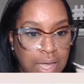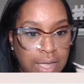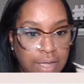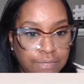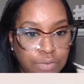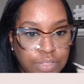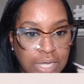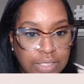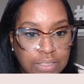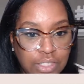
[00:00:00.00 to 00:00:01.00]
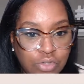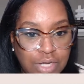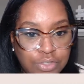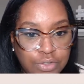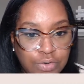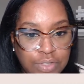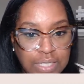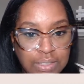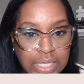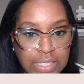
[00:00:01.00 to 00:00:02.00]
I have GoDaddy and I tried to
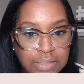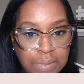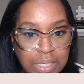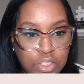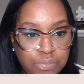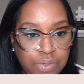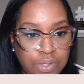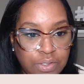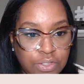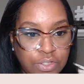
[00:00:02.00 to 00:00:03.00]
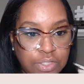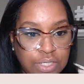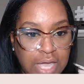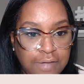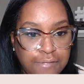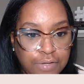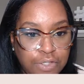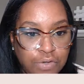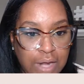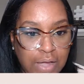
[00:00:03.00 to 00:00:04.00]
create a landing page, but could not
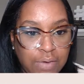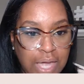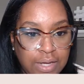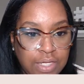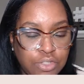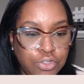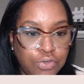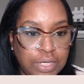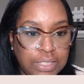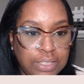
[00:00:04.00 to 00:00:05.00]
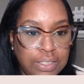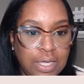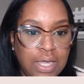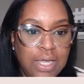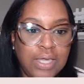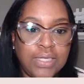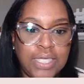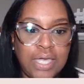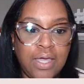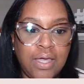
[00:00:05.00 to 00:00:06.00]
figure out how to integrate it.
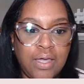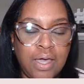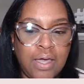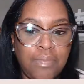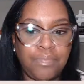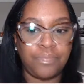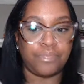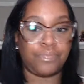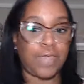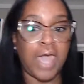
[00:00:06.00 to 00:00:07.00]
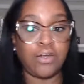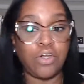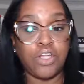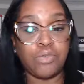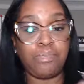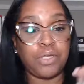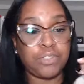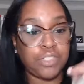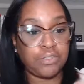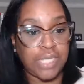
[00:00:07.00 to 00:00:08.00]
Yeah. I don't know. Are you
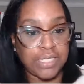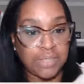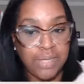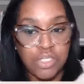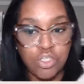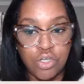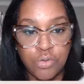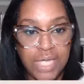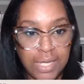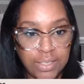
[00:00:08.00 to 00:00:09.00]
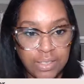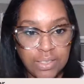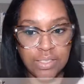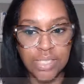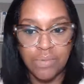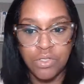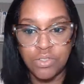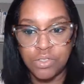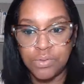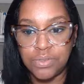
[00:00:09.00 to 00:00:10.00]
building your landing page in GoDaddy? Is that what
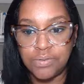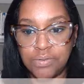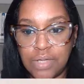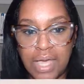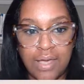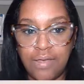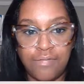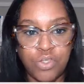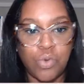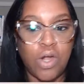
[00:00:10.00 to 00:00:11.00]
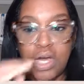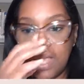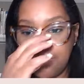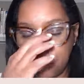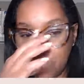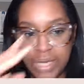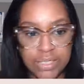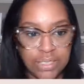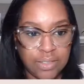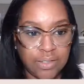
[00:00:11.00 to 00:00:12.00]
you're doing? If you are, I have no
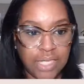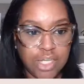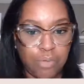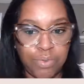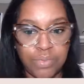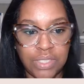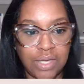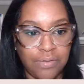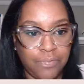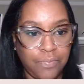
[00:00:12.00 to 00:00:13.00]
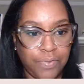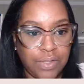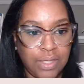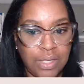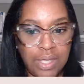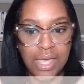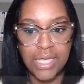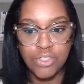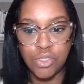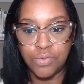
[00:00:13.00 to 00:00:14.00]
idea how to help you with that.
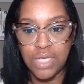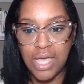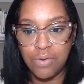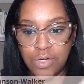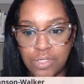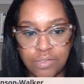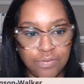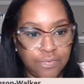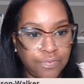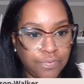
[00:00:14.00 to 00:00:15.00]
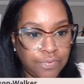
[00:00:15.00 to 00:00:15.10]
Hey, Sonia, how are you?